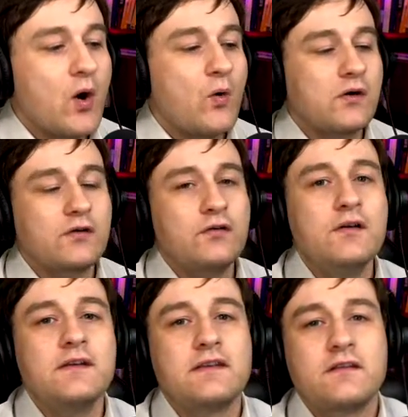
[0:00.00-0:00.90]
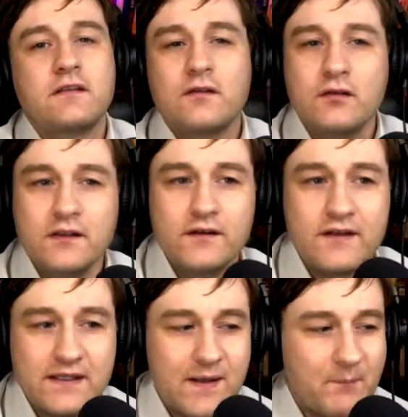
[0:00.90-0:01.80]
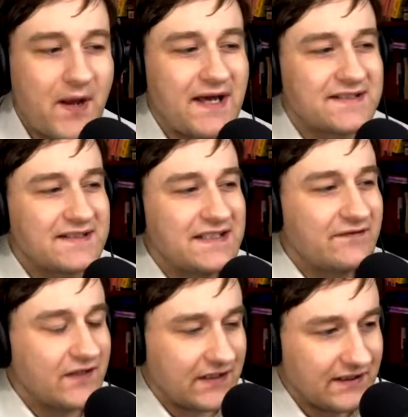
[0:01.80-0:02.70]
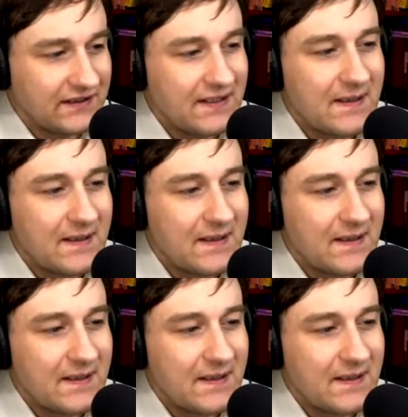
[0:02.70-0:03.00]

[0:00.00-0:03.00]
Or could the positivity